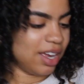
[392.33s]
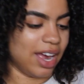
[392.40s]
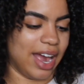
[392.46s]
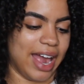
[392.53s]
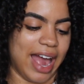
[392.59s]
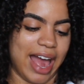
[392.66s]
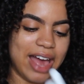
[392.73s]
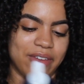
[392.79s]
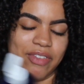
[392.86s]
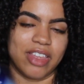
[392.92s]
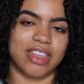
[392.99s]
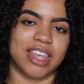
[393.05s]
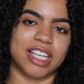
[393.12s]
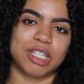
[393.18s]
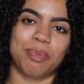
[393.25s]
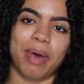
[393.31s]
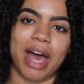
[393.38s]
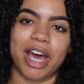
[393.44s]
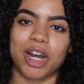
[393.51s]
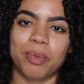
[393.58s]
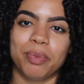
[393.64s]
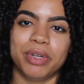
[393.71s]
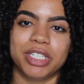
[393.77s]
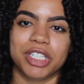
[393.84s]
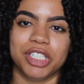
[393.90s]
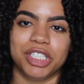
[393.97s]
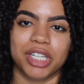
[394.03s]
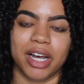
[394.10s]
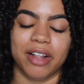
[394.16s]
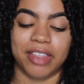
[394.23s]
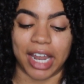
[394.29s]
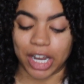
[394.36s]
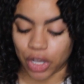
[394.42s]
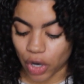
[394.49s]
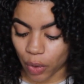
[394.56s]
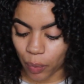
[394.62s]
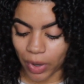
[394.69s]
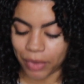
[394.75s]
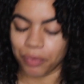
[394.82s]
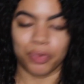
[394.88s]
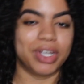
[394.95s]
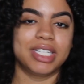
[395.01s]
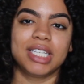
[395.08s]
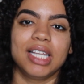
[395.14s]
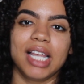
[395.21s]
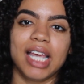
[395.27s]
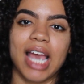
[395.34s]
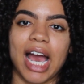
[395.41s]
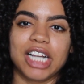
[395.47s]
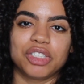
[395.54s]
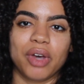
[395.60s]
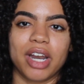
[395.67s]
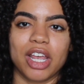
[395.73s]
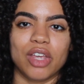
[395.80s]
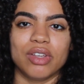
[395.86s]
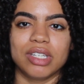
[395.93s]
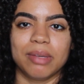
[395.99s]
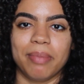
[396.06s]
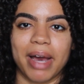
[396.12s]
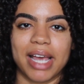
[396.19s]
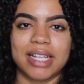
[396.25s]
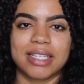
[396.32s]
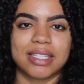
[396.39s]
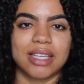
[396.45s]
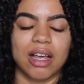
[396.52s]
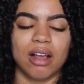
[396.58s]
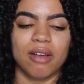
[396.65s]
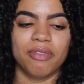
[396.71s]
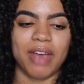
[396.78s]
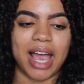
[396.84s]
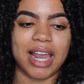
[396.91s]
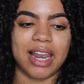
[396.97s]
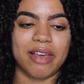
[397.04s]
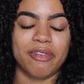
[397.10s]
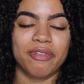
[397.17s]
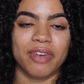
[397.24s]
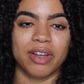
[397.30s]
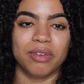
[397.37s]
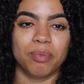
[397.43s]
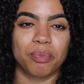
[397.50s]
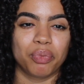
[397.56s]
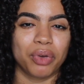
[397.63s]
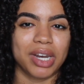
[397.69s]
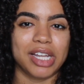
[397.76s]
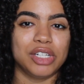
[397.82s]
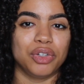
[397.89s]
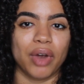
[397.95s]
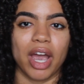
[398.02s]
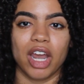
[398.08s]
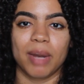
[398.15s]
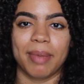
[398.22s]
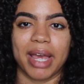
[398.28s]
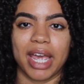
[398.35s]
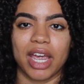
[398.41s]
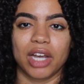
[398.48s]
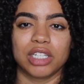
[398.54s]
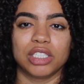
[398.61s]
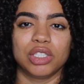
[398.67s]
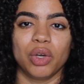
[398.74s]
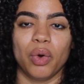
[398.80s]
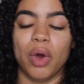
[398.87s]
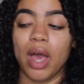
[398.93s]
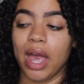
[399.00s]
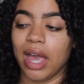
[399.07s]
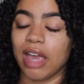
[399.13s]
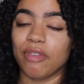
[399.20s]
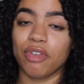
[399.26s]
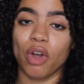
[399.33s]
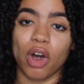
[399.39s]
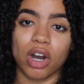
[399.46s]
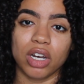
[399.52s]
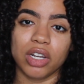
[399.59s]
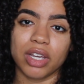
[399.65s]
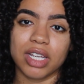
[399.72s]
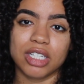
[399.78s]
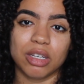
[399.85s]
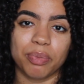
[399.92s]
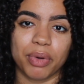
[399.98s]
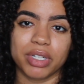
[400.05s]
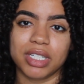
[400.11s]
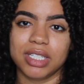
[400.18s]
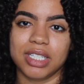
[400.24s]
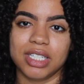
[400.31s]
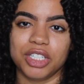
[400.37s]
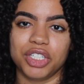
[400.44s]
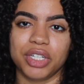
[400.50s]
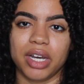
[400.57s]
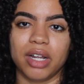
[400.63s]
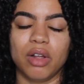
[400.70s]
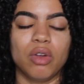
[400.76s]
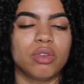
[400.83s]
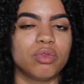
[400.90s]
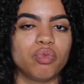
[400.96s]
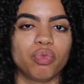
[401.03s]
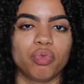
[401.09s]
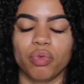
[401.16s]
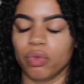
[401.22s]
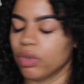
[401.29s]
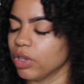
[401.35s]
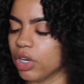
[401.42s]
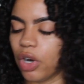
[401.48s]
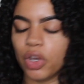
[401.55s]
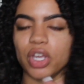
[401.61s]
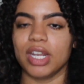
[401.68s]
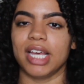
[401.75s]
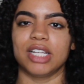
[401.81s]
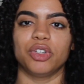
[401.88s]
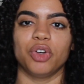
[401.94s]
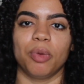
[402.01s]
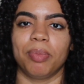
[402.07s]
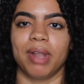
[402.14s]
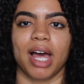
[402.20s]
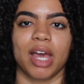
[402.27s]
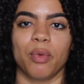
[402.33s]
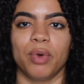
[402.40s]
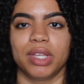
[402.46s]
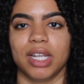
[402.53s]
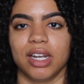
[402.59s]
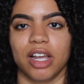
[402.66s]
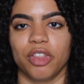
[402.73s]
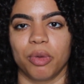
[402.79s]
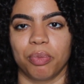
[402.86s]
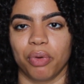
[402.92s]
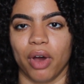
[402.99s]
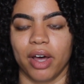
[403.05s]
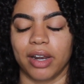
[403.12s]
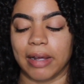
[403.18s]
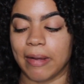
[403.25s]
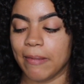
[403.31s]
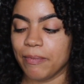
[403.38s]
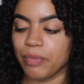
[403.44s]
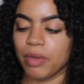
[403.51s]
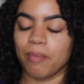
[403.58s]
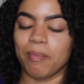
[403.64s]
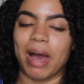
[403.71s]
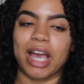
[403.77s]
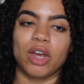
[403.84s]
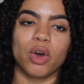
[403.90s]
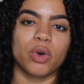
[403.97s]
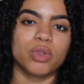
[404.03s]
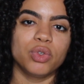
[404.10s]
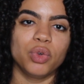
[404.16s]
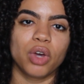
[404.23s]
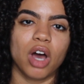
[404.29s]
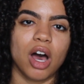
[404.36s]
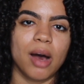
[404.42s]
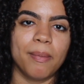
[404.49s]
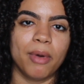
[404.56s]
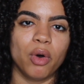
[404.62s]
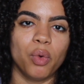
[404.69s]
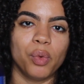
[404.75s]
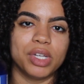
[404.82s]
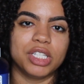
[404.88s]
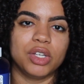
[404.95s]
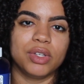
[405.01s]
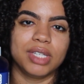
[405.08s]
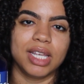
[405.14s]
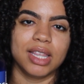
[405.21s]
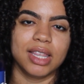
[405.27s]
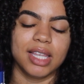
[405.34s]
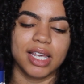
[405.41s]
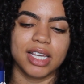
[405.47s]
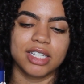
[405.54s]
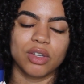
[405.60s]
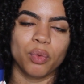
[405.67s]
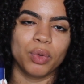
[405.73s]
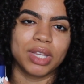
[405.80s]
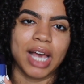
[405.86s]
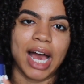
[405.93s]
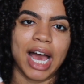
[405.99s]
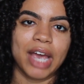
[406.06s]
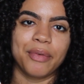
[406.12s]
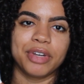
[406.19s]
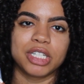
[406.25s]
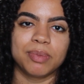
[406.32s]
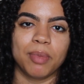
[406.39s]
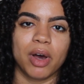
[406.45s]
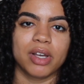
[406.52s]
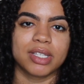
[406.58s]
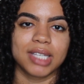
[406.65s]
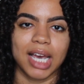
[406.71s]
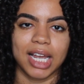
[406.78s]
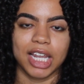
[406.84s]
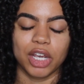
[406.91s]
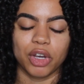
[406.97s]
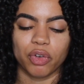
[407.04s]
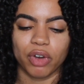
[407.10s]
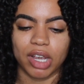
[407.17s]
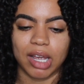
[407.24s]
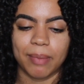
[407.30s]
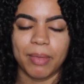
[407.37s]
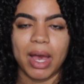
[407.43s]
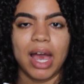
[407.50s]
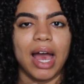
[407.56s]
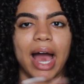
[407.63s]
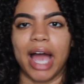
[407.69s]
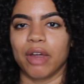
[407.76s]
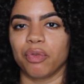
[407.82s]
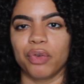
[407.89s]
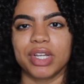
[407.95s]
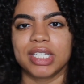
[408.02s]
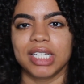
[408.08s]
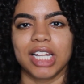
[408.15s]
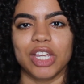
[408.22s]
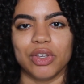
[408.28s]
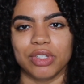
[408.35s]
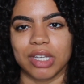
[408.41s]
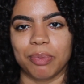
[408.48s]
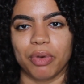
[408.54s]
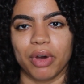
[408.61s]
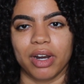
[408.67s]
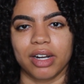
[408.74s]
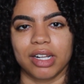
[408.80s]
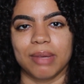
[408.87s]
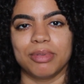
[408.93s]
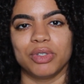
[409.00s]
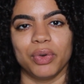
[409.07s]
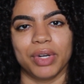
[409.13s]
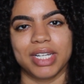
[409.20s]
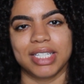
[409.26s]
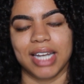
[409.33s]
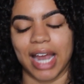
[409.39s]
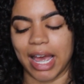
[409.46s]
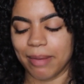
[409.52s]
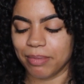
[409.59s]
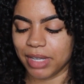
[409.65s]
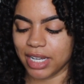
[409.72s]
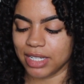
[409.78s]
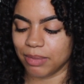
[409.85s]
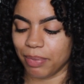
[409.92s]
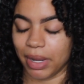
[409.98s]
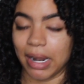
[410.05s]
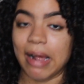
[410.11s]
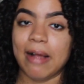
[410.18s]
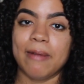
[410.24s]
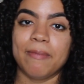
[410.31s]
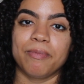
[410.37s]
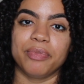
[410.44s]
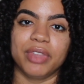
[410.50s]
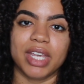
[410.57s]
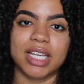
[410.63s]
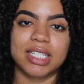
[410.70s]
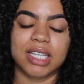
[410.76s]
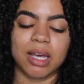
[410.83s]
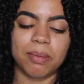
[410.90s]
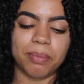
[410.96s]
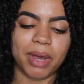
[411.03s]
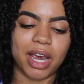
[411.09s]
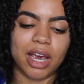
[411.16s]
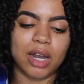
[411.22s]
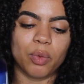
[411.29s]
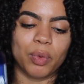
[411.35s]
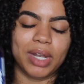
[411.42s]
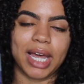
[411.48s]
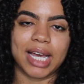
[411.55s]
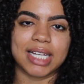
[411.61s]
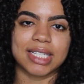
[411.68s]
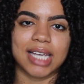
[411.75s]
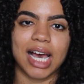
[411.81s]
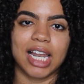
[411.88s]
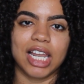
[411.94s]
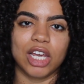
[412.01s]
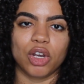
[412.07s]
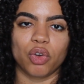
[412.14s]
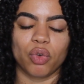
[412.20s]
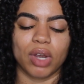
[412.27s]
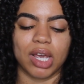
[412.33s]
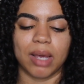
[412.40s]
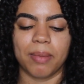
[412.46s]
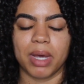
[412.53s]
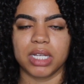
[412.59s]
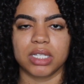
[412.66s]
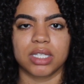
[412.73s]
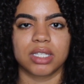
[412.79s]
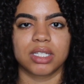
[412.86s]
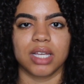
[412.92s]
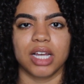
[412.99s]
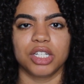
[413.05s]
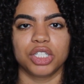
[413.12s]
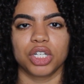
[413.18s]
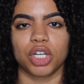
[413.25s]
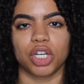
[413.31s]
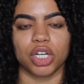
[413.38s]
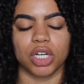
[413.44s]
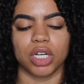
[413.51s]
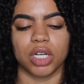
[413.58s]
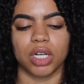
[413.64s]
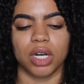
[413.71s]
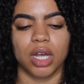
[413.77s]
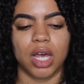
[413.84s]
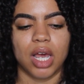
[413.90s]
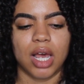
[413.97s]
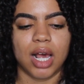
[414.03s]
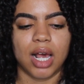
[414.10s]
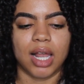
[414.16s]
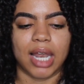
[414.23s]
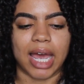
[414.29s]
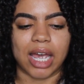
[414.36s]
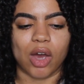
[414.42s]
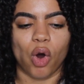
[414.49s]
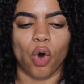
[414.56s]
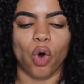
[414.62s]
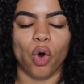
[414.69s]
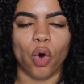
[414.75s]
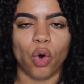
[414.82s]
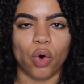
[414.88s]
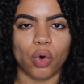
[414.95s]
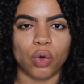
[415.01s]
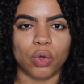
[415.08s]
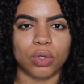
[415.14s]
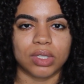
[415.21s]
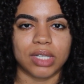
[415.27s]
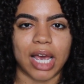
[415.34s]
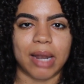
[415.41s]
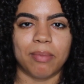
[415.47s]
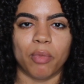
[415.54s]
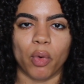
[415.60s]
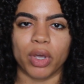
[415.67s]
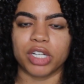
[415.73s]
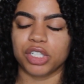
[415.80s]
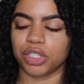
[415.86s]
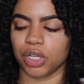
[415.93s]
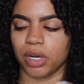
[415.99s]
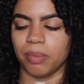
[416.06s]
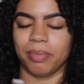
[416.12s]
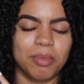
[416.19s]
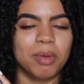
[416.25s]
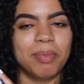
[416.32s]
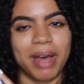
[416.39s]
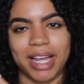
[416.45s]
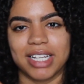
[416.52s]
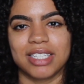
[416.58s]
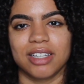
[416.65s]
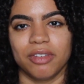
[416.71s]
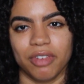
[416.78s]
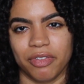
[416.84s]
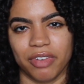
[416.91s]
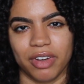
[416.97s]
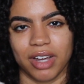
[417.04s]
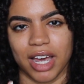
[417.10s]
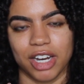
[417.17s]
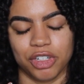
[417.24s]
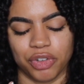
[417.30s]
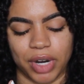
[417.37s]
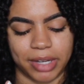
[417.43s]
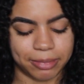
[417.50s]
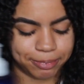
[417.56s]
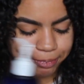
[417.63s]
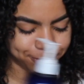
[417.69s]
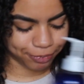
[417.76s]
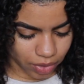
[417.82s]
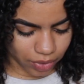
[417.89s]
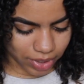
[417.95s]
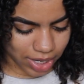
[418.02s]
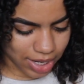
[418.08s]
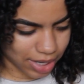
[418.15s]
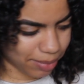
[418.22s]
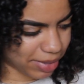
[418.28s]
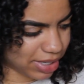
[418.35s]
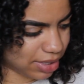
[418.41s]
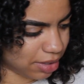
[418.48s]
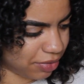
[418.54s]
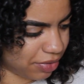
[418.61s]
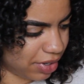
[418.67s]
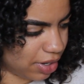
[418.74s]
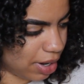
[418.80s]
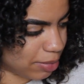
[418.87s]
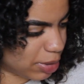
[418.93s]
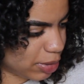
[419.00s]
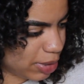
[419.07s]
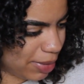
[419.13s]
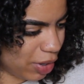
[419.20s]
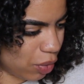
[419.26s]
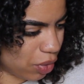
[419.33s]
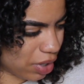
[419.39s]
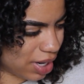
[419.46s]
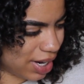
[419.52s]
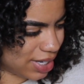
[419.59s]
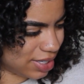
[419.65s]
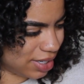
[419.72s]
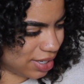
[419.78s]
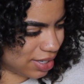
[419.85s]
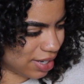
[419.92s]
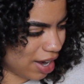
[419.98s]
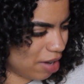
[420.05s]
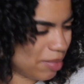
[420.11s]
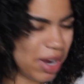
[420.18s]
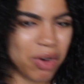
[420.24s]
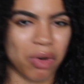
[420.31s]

I have this Pattern Pusher gel that, you know what, recently I tried to use it by itself and it felt pretty dry on my hair. So if you are looking to purchase this gel, you know, you need to apply it with another product. My go-to combo was using this with the Irish Moss Styling Cream. I recently used that product up, so it is in empties, but this compared with like a styling cream, such good like hold and moisture, but by itself it felt kind of dry. Yo, I got like myself here. I'm supposed to be organizing this. How am I